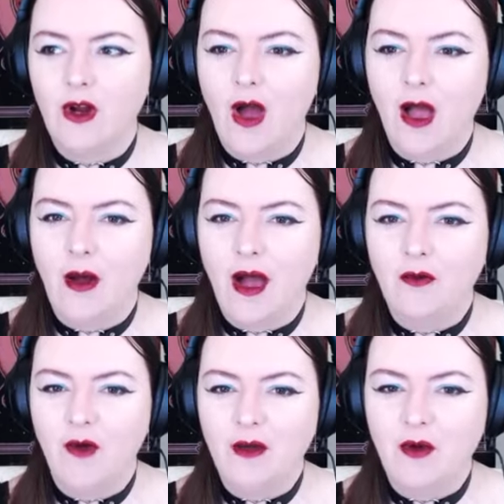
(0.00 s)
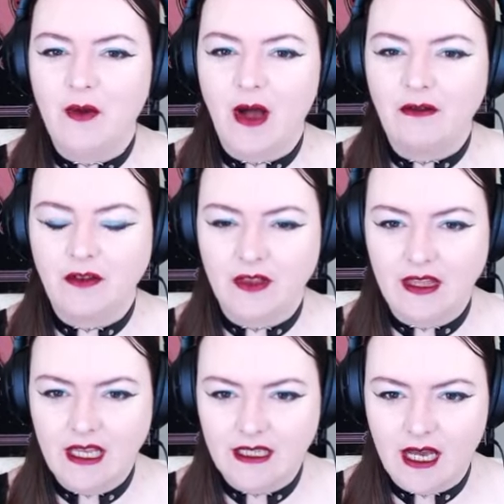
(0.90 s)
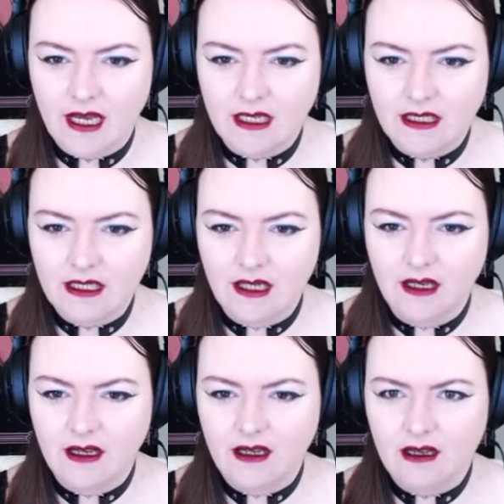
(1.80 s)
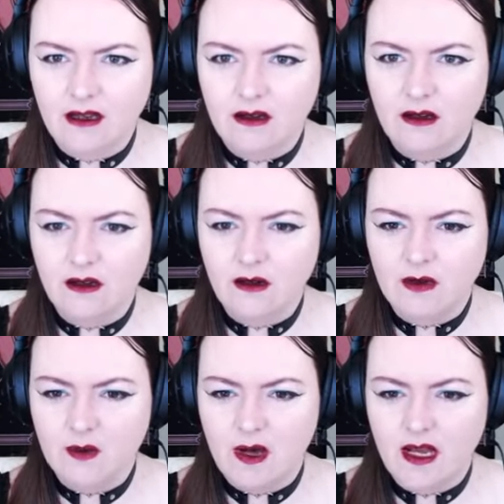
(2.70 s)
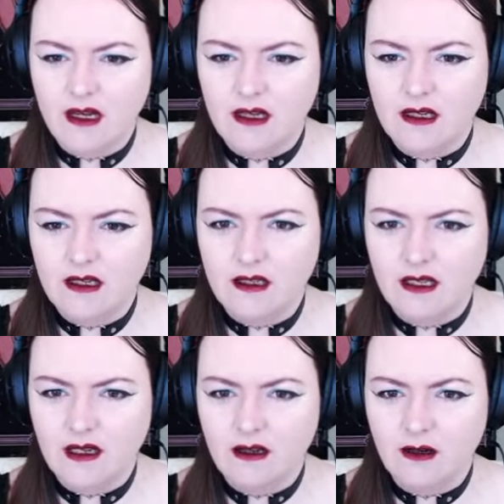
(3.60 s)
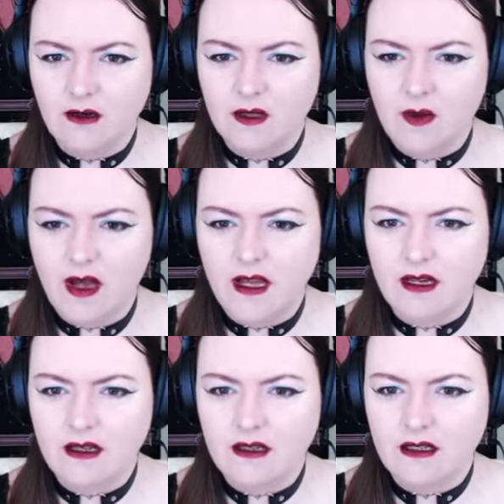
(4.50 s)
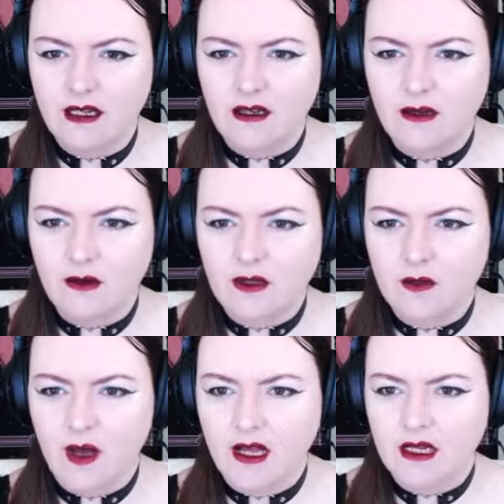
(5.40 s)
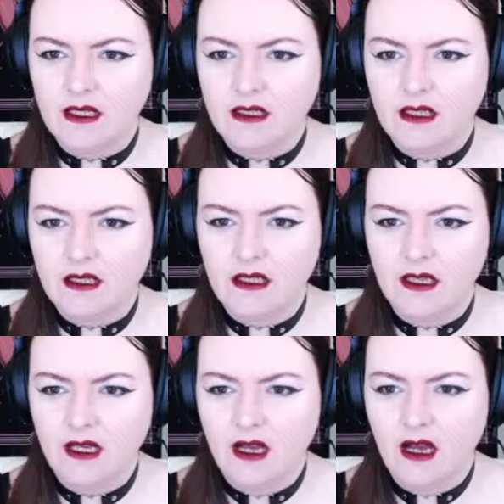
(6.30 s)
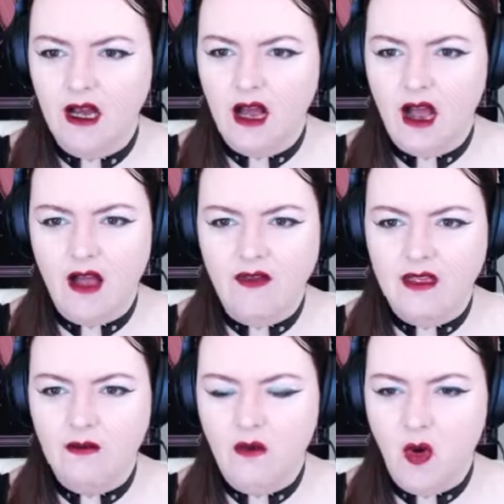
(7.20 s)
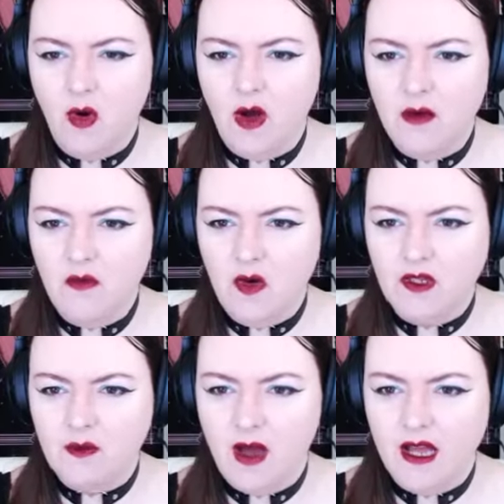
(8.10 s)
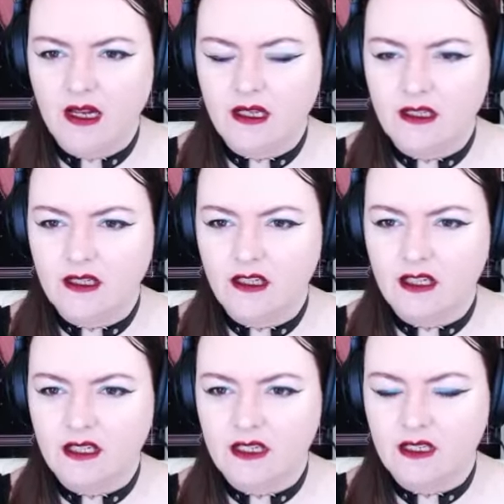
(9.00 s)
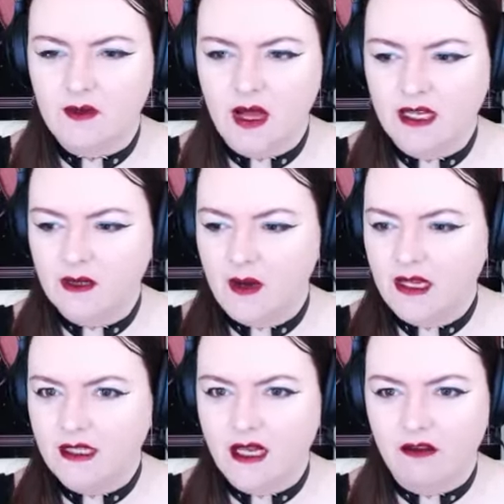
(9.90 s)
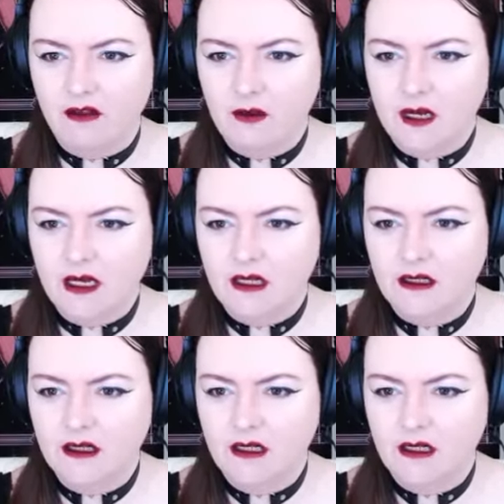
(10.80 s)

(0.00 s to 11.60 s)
I, I'm way more powerful than these guys. Ew, spiders, ew, spiders, ew, spiders. And more and more spiders, just spider spiders everywhere.